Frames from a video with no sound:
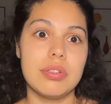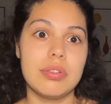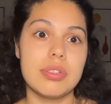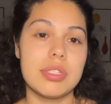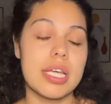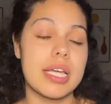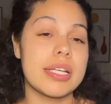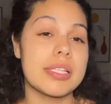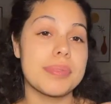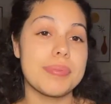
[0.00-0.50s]

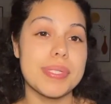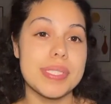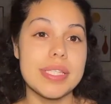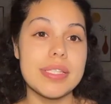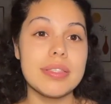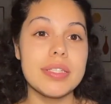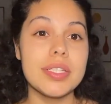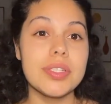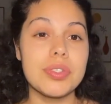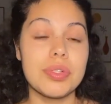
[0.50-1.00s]

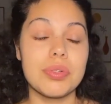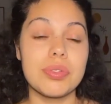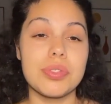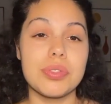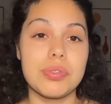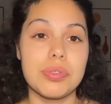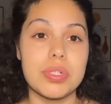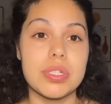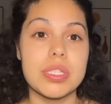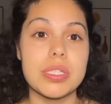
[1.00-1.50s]
explicitly told
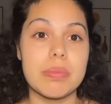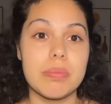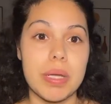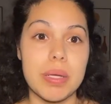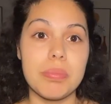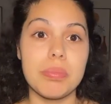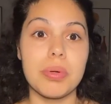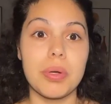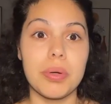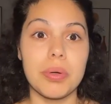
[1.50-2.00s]
students in my
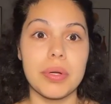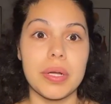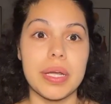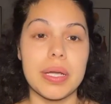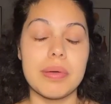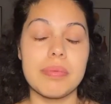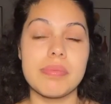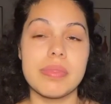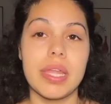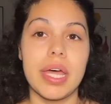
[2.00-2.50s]

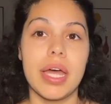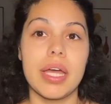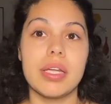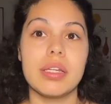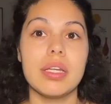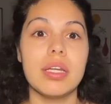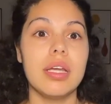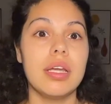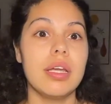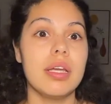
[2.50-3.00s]
program that
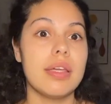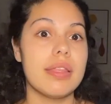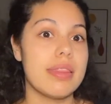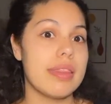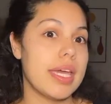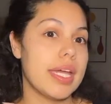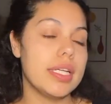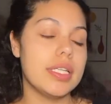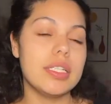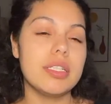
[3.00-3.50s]

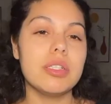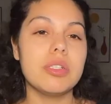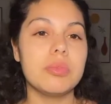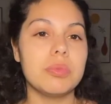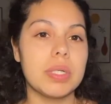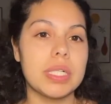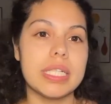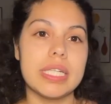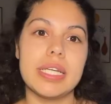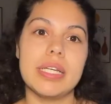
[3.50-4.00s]
they didn't
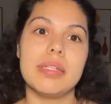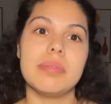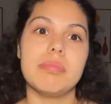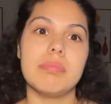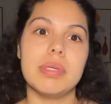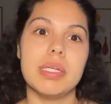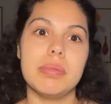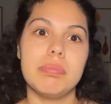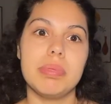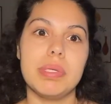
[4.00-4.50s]
want to
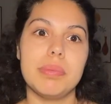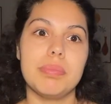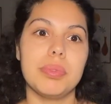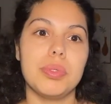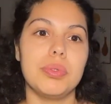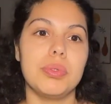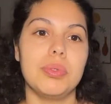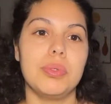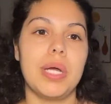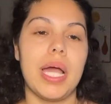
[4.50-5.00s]
admit people
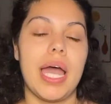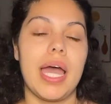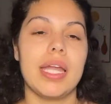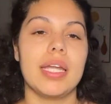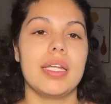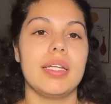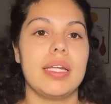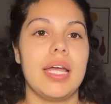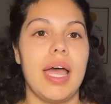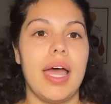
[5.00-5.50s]
who
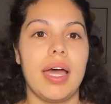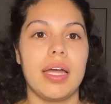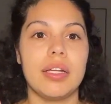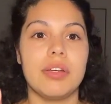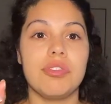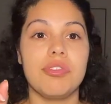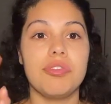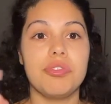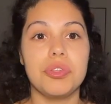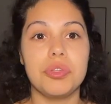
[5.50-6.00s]
hadn't had a
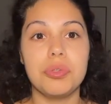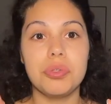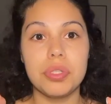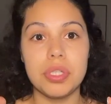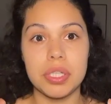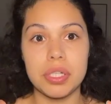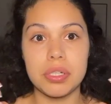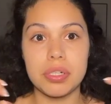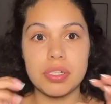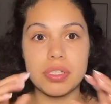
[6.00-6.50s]
few
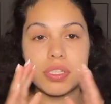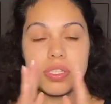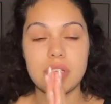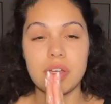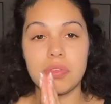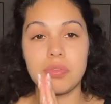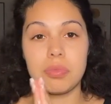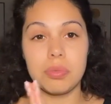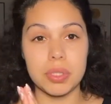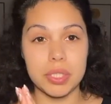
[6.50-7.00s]
years
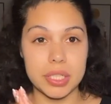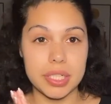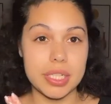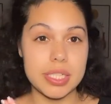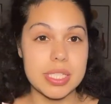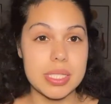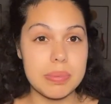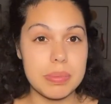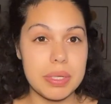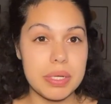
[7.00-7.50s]
of work
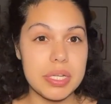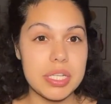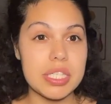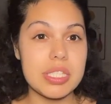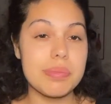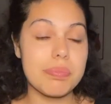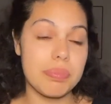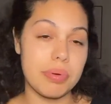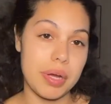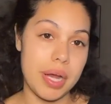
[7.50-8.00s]
experience
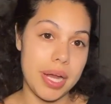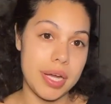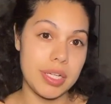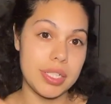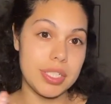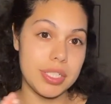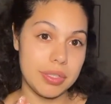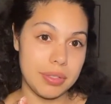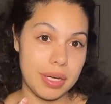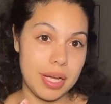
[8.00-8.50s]
prior
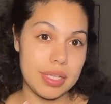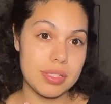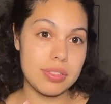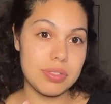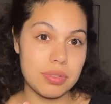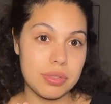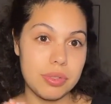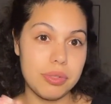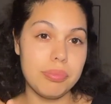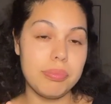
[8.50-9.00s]
to grad
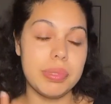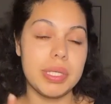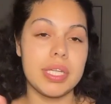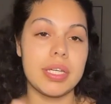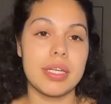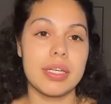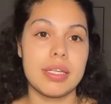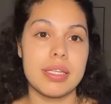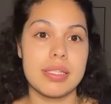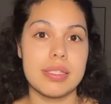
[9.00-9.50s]
school,
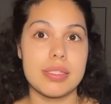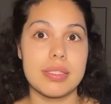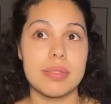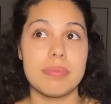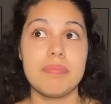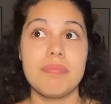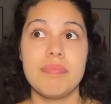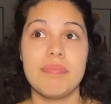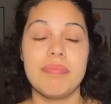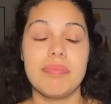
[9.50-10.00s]
because
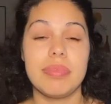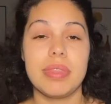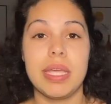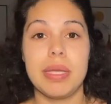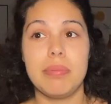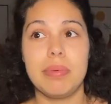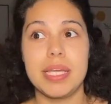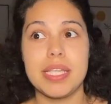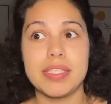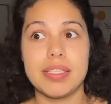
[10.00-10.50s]
they
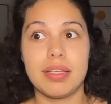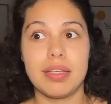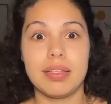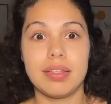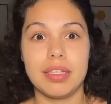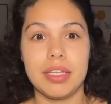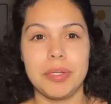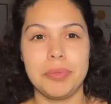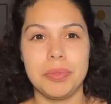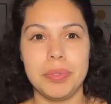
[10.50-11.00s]

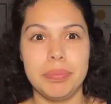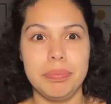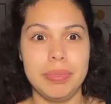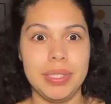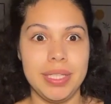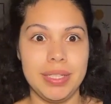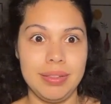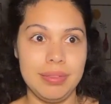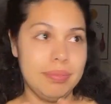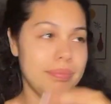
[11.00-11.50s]
basically would
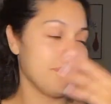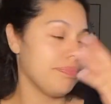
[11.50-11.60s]
be